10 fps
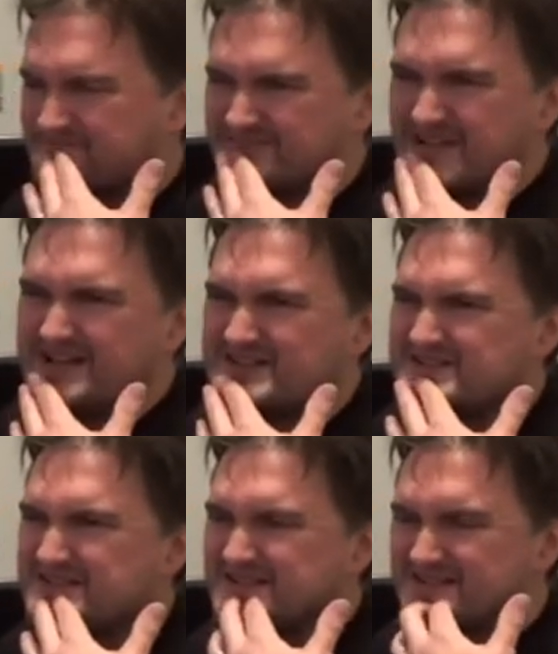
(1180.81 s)

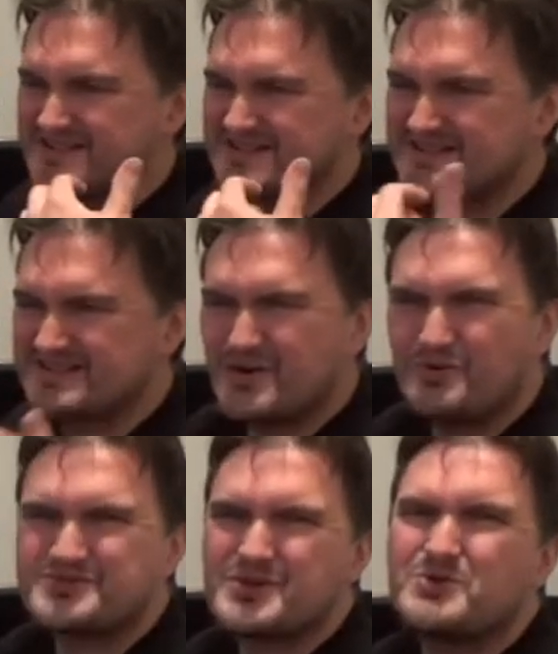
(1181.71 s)
nasty and the
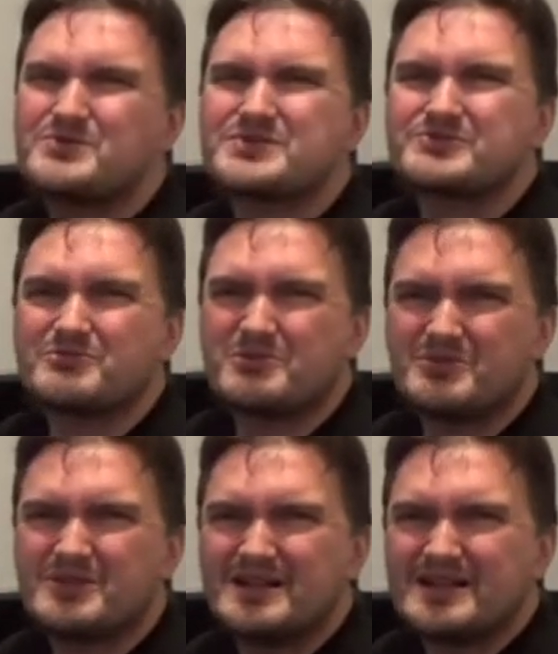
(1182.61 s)
whole tone's grubby, but